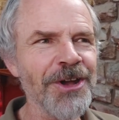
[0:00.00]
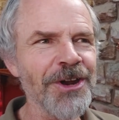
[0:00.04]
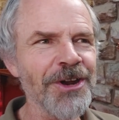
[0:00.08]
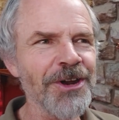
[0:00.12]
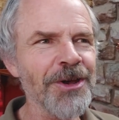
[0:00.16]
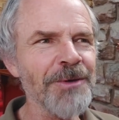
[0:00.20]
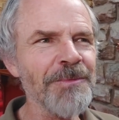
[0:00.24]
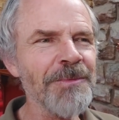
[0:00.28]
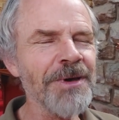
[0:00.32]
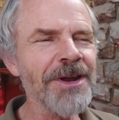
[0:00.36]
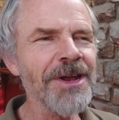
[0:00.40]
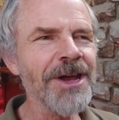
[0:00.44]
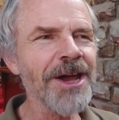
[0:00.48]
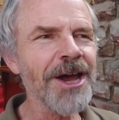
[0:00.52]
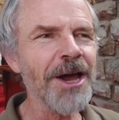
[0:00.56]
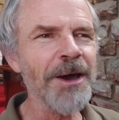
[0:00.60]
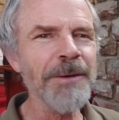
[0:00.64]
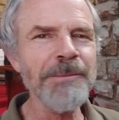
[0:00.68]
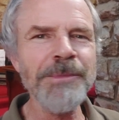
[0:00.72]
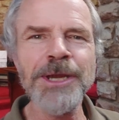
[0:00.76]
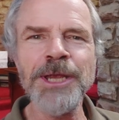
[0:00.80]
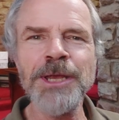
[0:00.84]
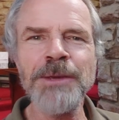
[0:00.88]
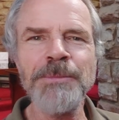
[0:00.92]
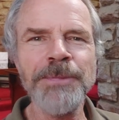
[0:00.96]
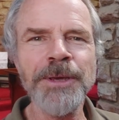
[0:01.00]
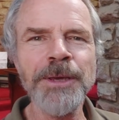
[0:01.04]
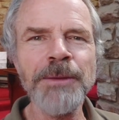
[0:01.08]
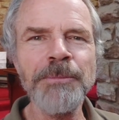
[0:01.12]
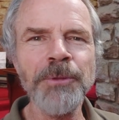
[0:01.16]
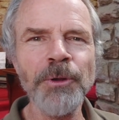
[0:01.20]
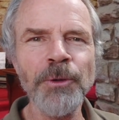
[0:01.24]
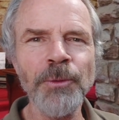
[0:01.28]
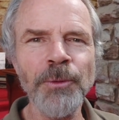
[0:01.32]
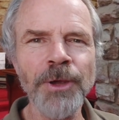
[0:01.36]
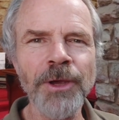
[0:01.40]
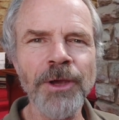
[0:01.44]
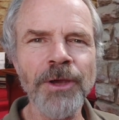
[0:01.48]
No matter how many
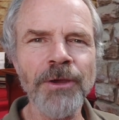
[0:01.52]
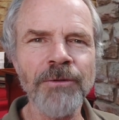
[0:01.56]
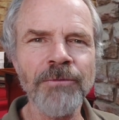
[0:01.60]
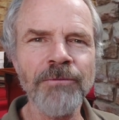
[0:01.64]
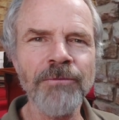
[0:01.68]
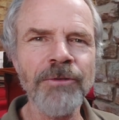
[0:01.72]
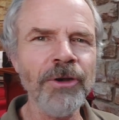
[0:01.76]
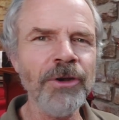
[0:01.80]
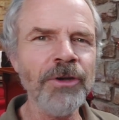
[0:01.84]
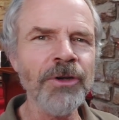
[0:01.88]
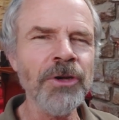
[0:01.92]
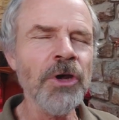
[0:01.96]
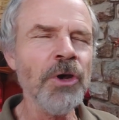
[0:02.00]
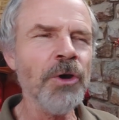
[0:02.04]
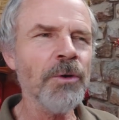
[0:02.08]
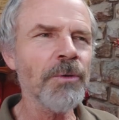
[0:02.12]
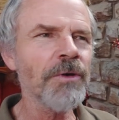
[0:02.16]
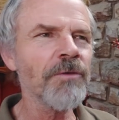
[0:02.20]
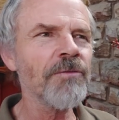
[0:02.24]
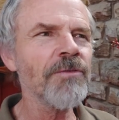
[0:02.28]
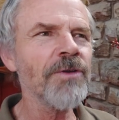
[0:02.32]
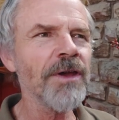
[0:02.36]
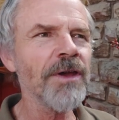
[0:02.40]
people we convert, we've